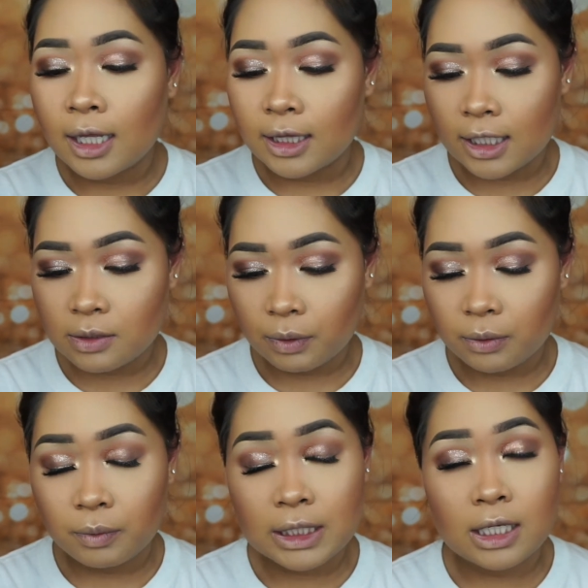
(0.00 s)
This
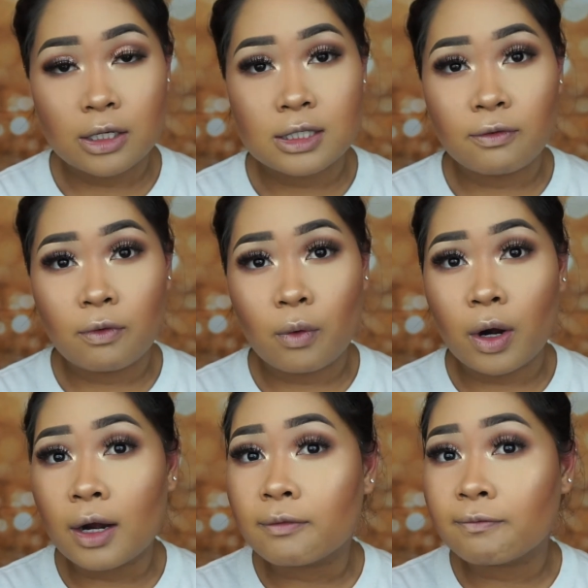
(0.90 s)
one retails
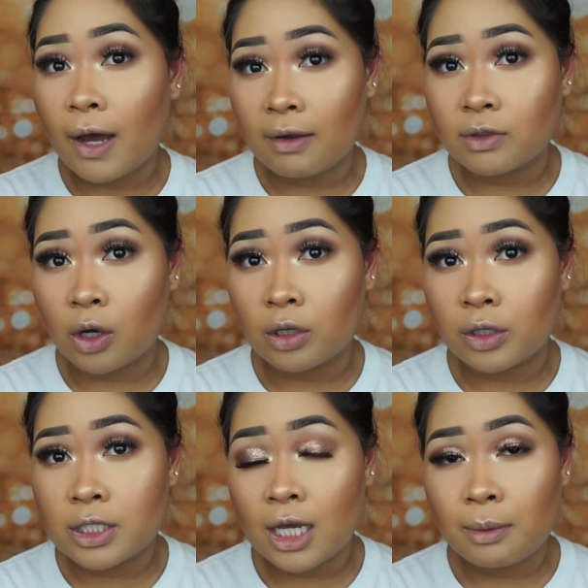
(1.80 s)
for
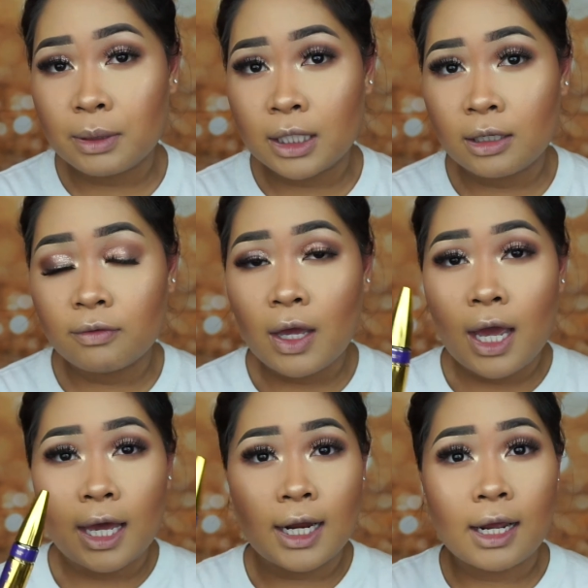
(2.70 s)
$5, I believe,
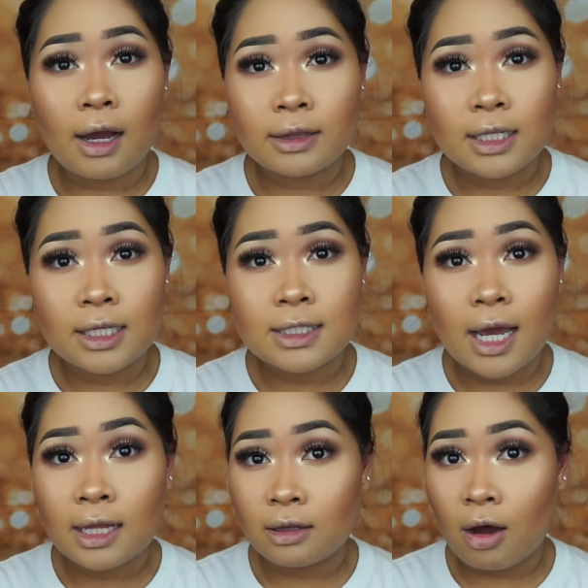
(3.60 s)
and I got this
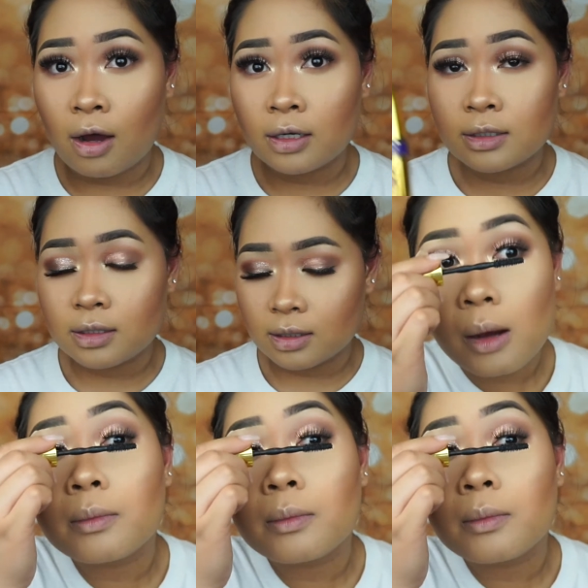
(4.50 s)
at Longs.